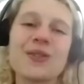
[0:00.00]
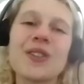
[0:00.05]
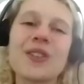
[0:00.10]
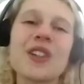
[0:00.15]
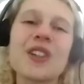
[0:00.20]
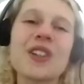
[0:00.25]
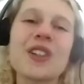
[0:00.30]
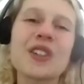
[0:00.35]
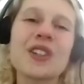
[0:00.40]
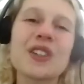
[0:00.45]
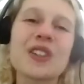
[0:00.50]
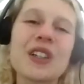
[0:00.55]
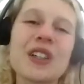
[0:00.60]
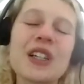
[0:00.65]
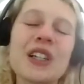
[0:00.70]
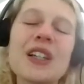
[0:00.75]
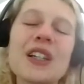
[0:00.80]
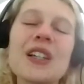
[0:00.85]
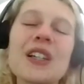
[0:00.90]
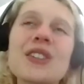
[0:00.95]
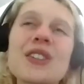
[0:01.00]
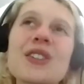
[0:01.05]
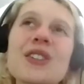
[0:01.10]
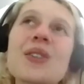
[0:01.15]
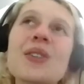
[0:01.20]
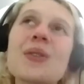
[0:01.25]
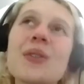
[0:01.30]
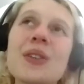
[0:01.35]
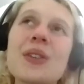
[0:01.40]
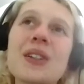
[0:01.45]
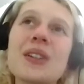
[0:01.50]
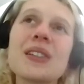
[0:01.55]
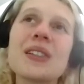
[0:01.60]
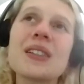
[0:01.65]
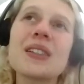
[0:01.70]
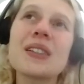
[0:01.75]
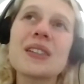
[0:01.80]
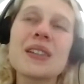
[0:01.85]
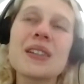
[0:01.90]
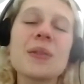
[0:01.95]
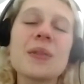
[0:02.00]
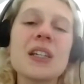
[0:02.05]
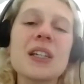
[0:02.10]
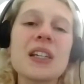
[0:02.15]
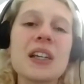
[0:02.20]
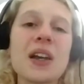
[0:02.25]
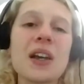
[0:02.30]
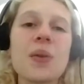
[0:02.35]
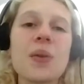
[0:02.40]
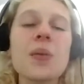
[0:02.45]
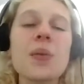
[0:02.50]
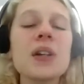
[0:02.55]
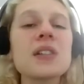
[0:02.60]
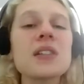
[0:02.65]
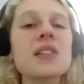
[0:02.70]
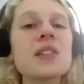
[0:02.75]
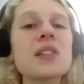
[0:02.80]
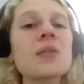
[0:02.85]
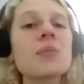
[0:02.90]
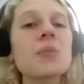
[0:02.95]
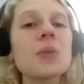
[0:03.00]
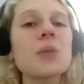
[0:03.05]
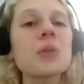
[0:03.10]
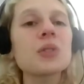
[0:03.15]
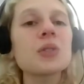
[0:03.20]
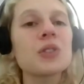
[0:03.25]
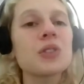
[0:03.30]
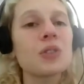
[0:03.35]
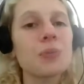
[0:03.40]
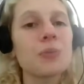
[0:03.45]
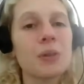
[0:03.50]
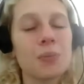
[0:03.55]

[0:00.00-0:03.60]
very good. So, Samikya, why is it important to be